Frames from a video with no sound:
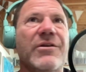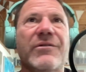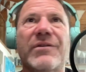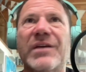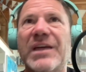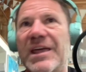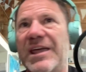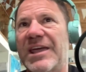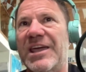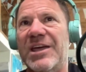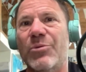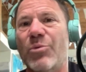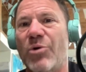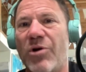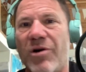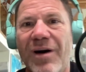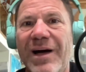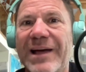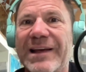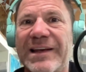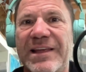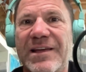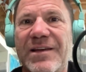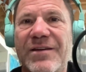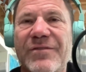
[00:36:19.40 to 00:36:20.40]
here where I
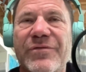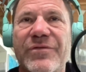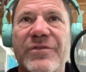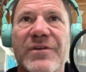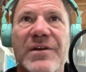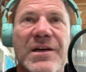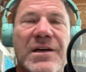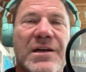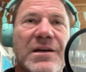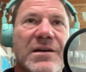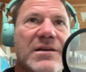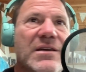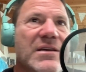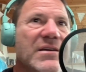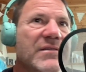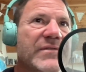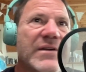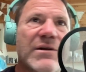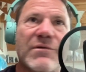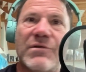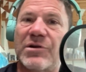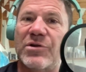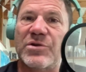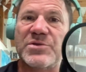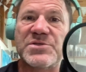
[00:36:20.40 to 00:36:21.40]
live,
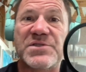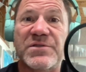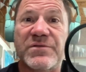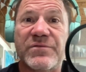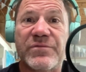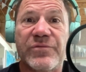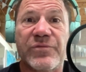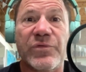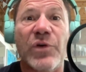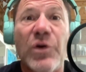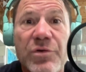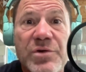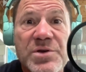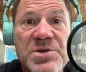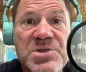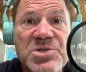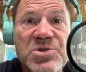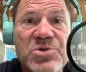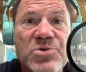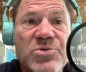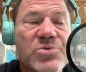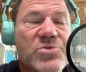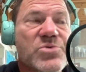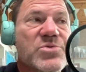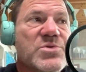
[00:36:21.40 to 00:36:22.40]
there are lots of forest
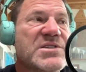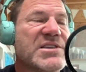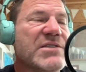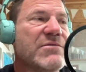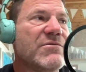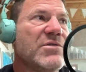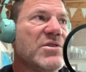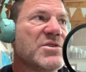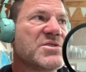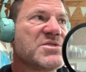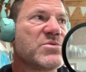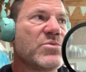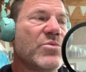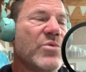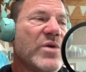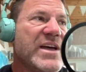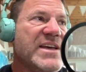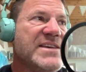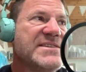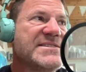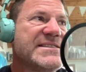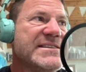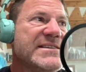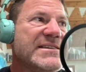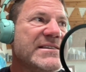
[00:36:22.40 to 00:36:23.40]
schools. There are lots of
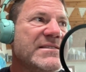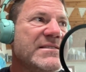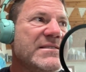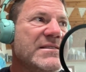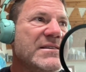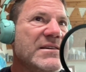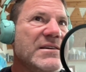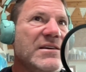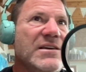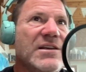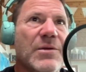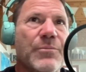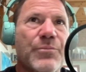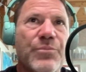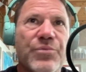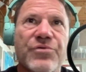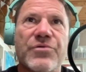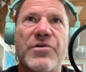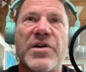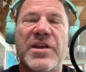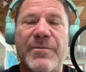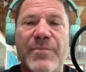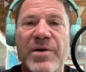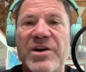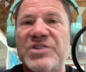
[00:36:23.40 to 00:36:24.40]
ways that
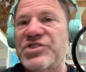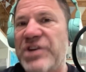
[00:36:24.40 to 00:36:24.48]
pretty much